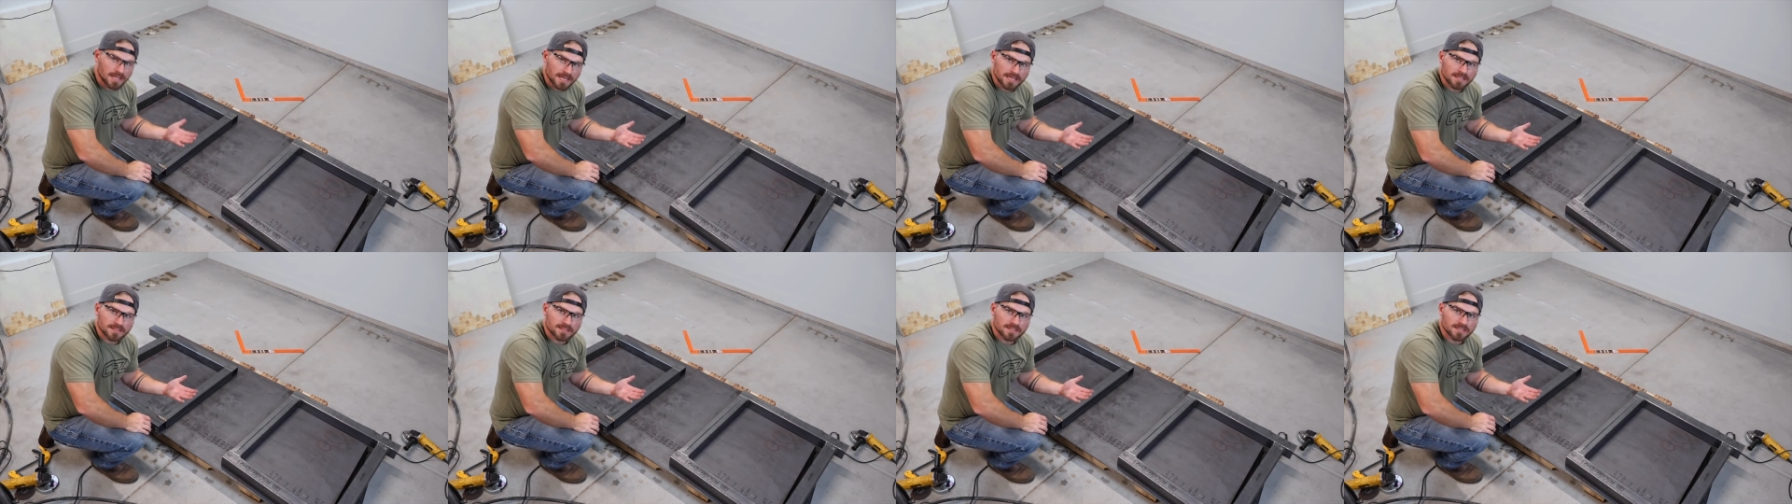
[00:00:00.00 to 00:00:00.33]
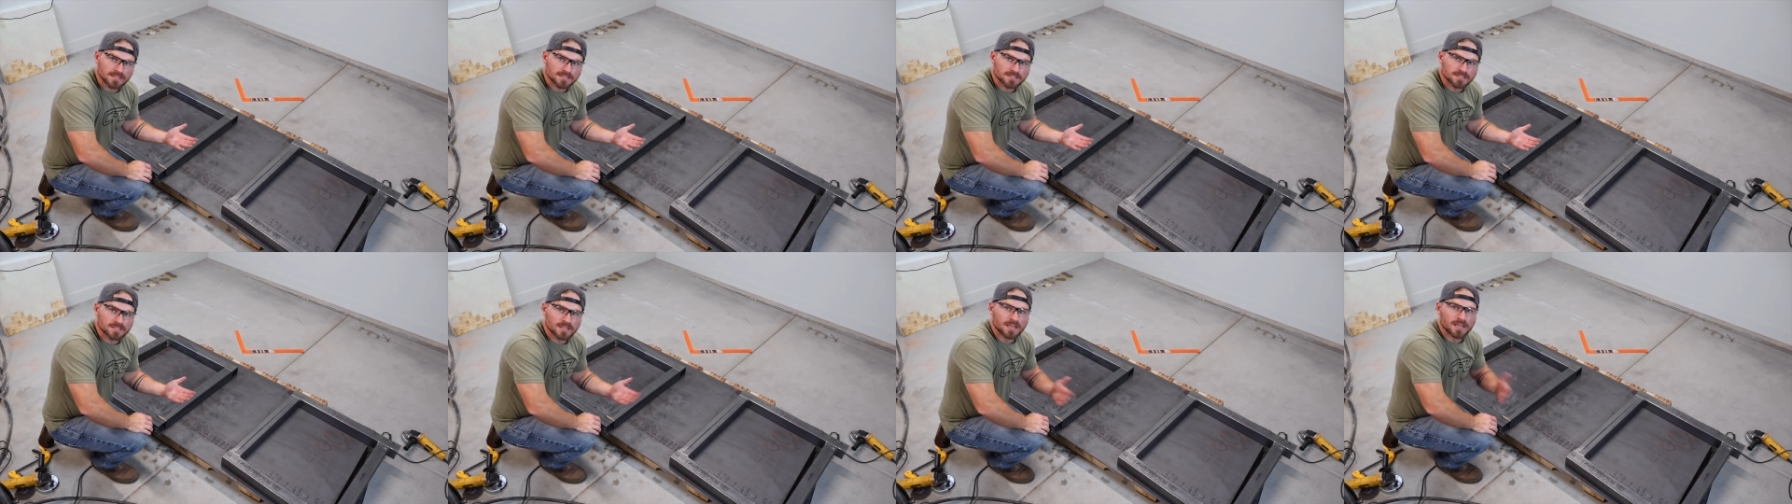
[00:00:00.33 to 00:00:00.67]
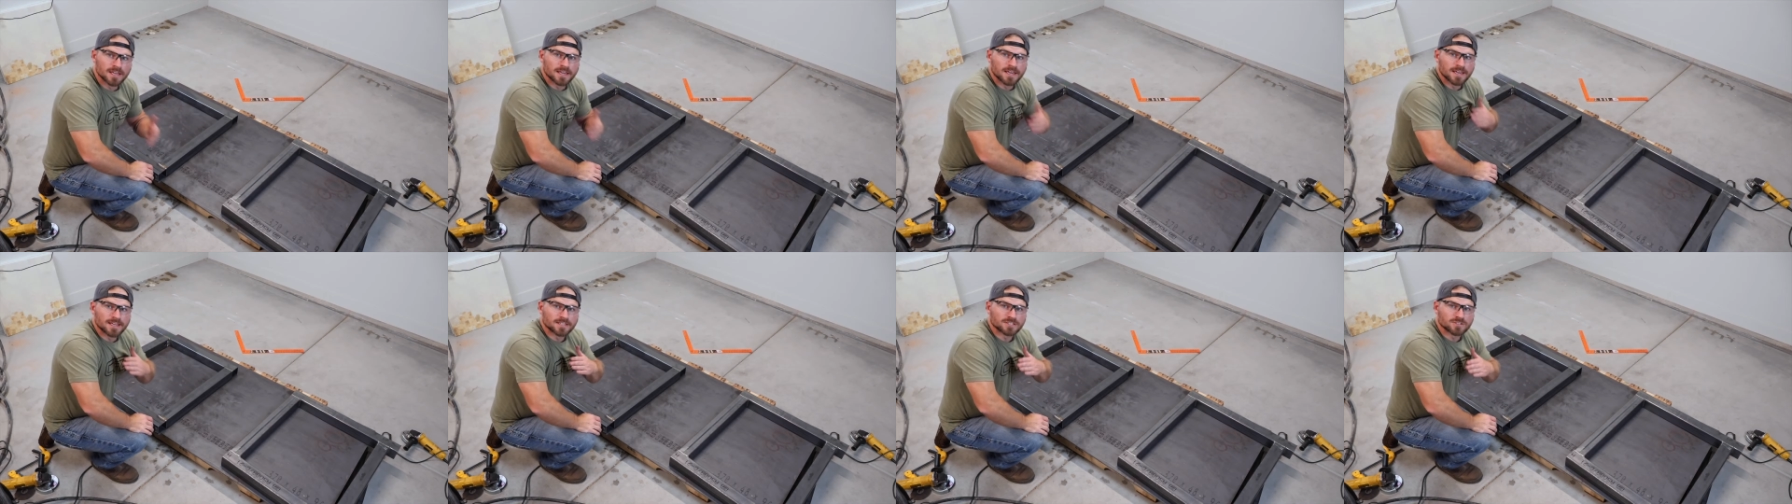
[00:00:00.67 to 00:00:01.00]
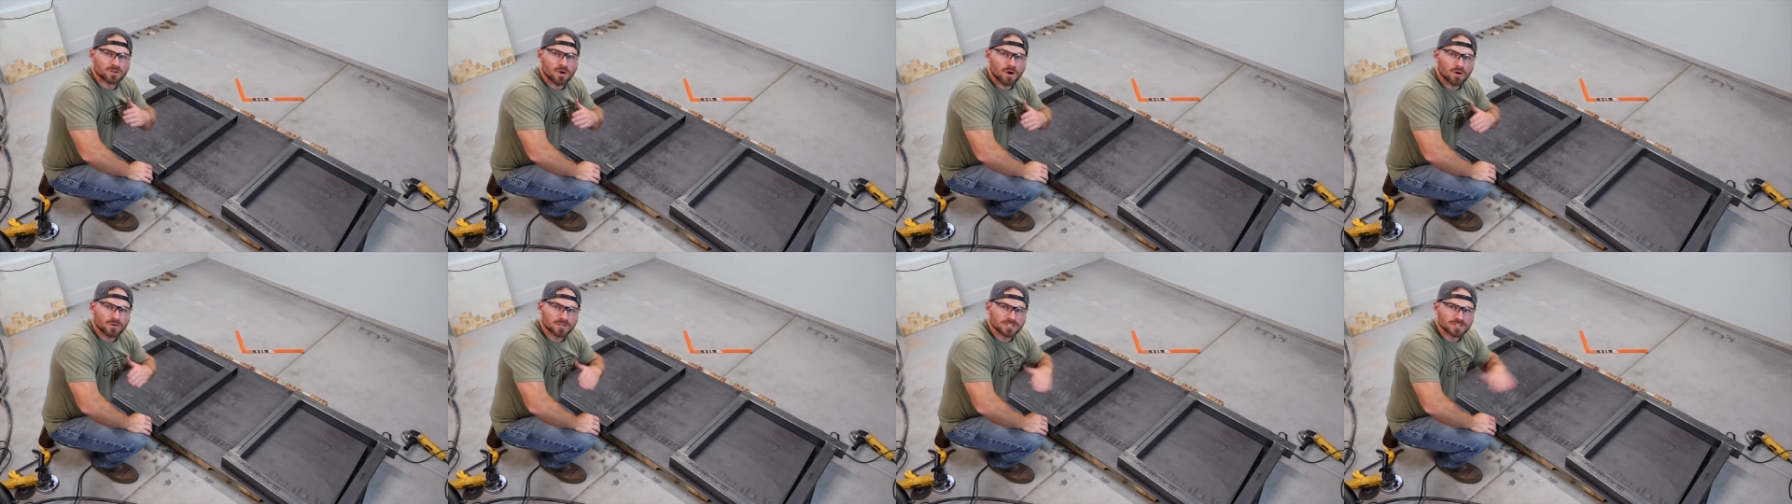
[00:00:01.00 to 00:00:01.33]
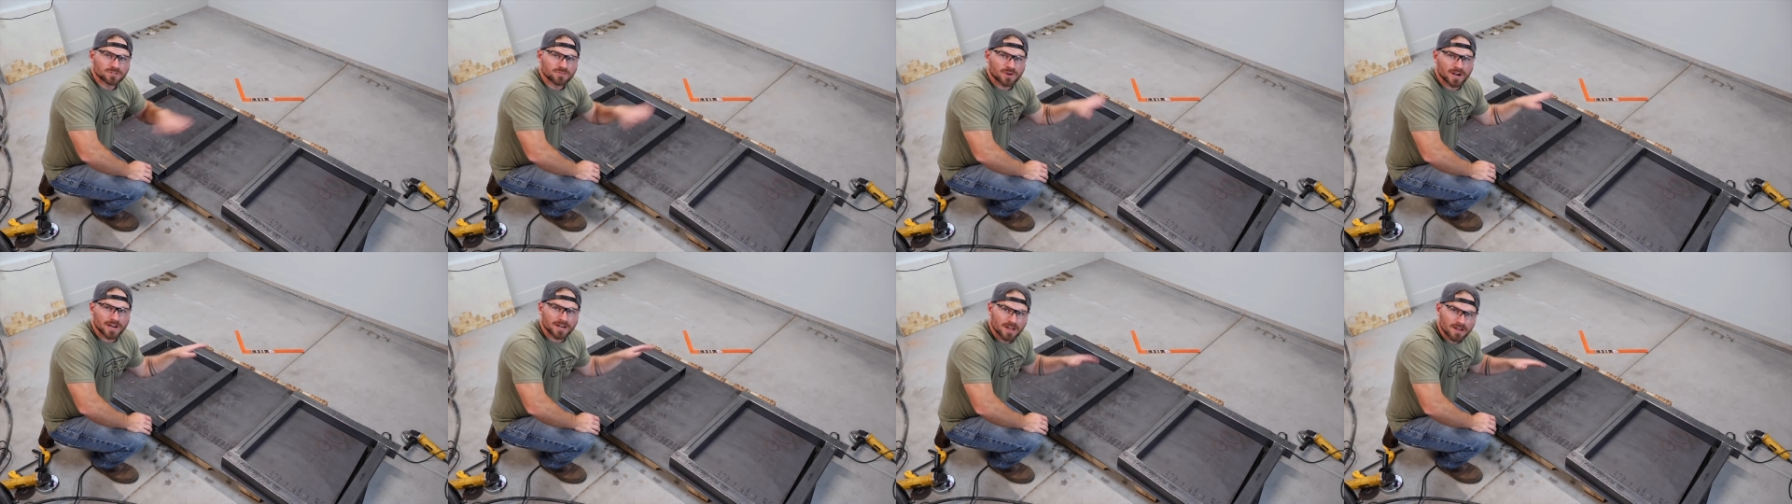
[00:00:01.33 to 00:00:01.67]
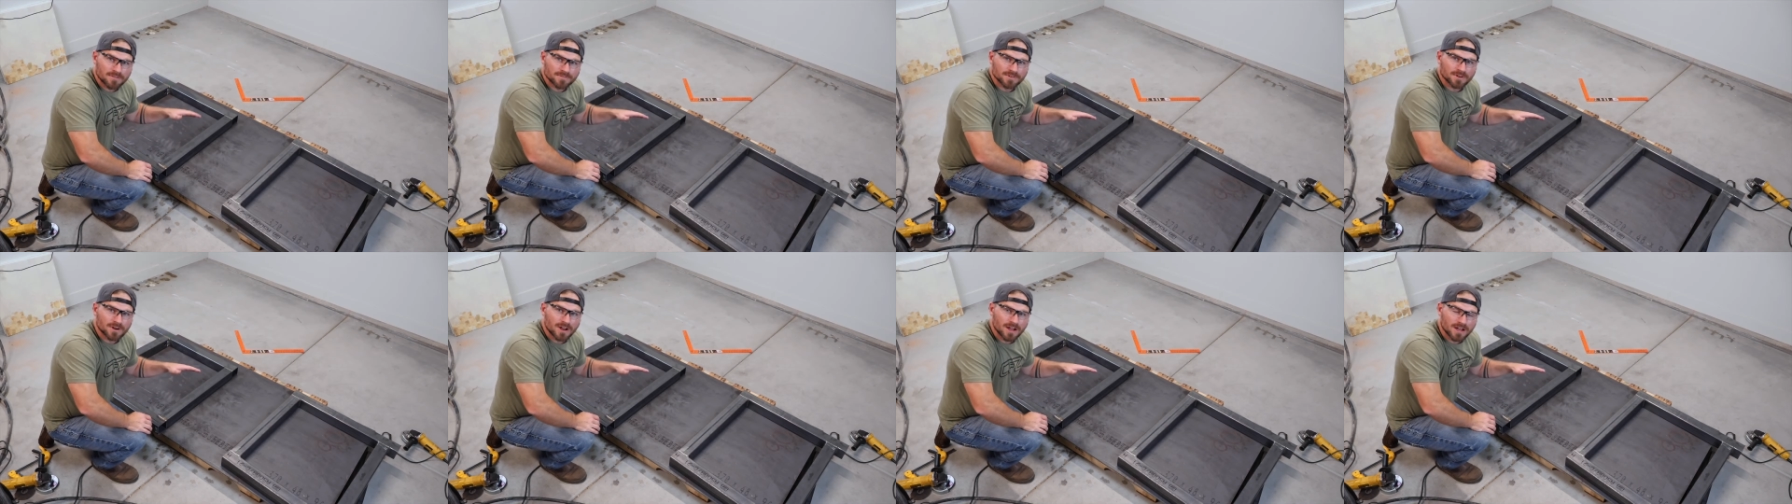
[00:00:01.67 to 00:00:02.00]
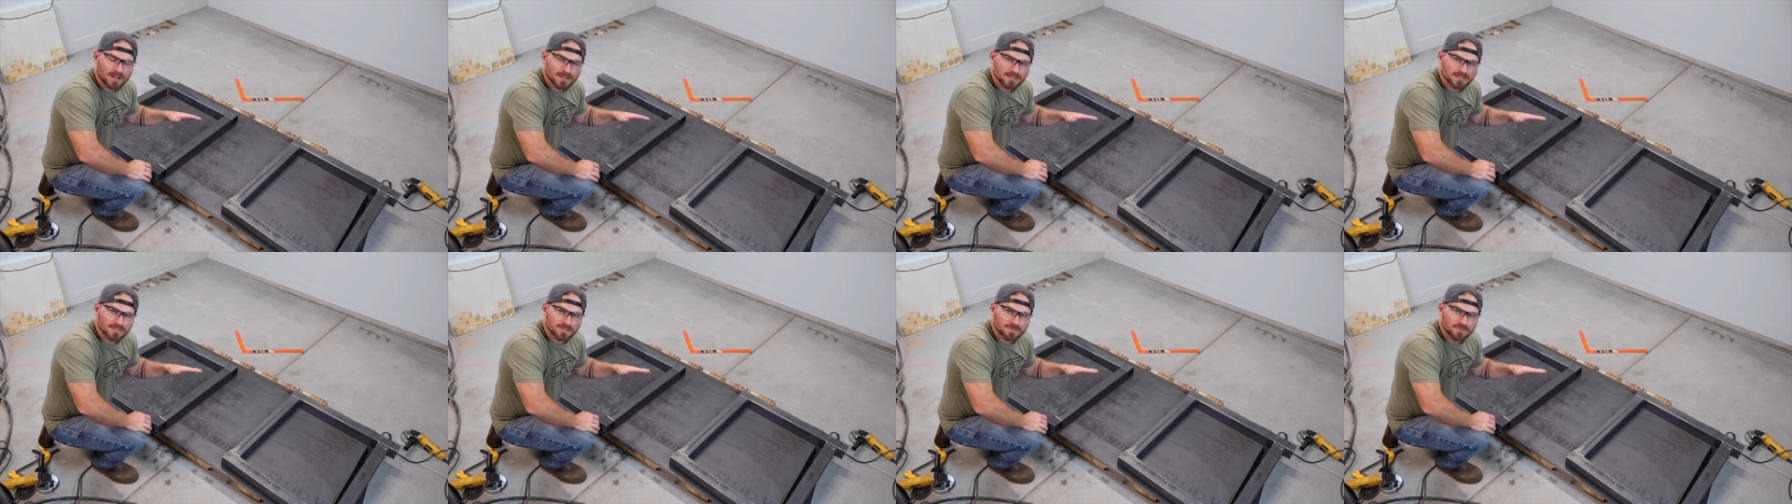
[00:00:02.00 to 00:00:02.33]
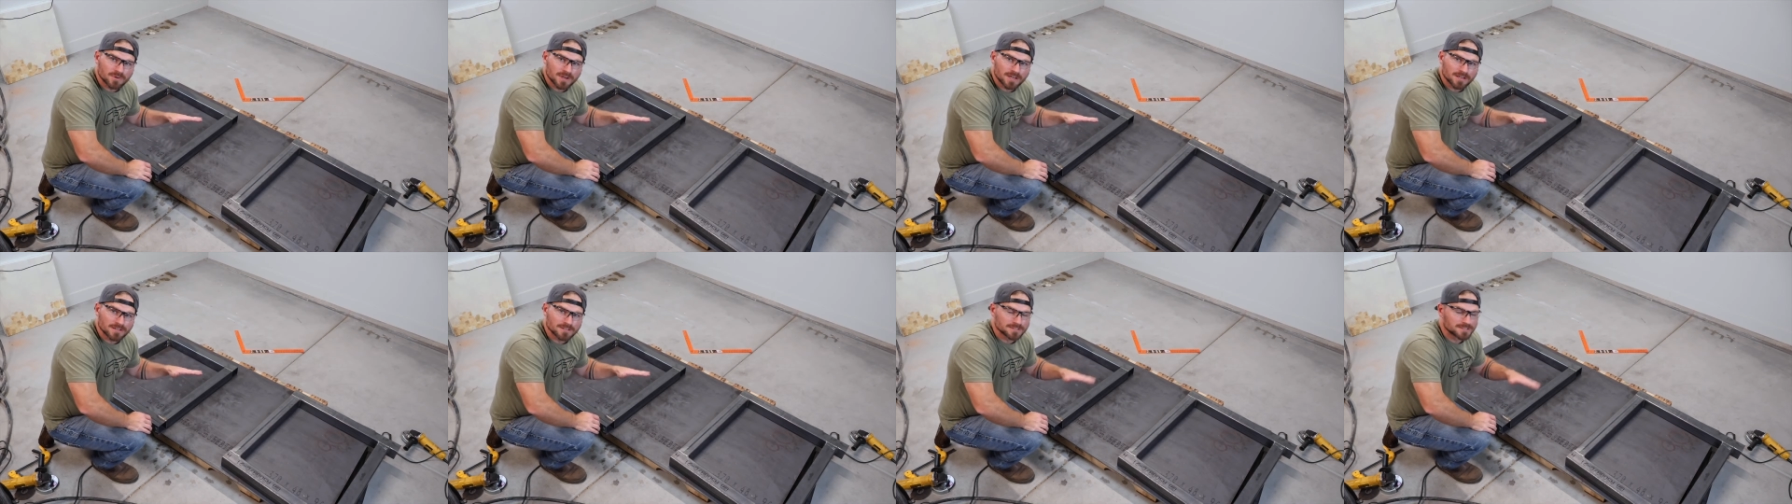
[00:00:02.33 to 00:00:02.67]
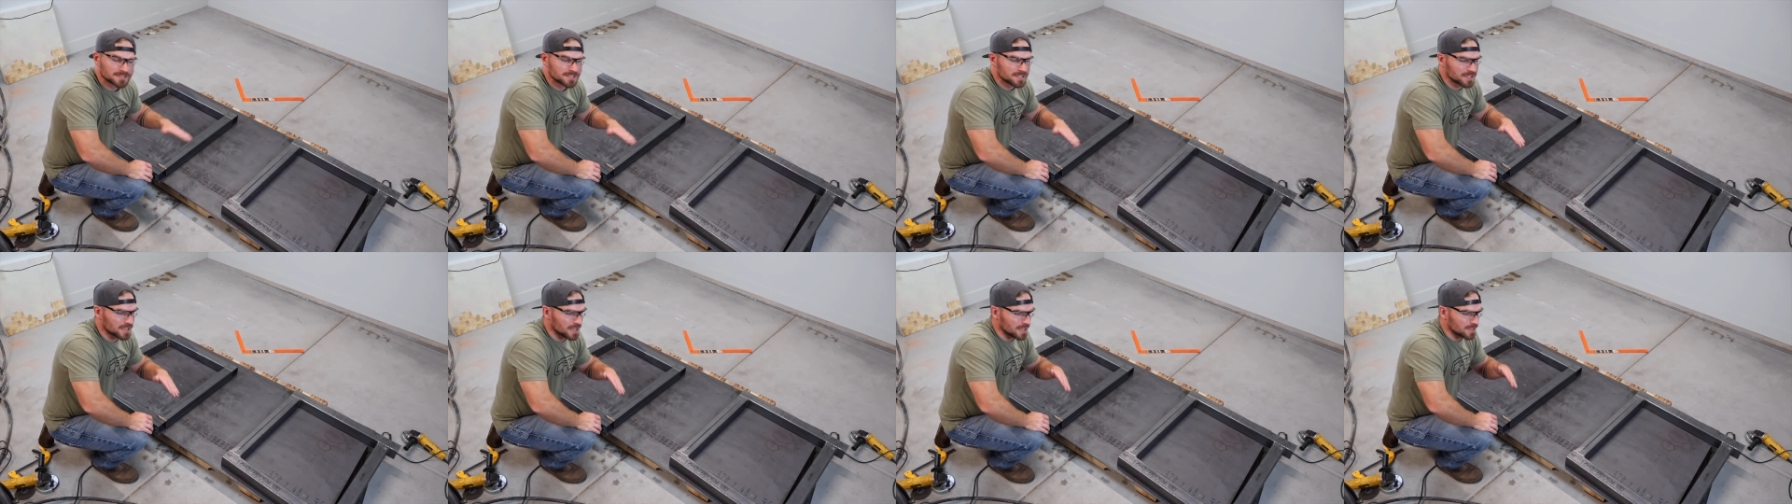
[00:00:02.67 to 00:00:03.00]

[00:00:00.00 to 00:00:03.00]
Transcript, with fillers: like this is to always grind off your ugly welds